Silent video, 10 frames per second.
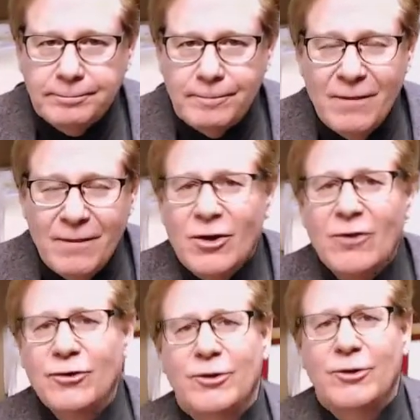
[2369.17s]
and that's
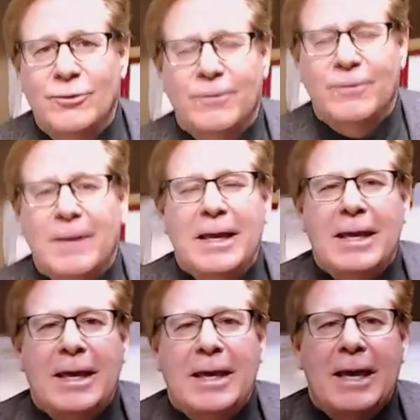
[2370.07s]
also used,
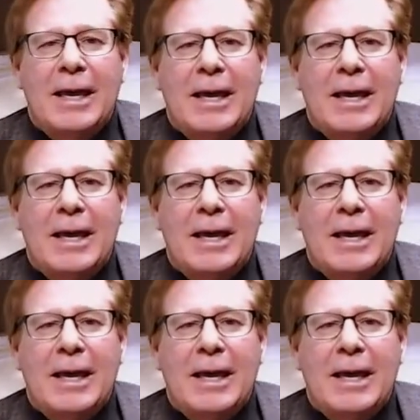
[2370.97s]
and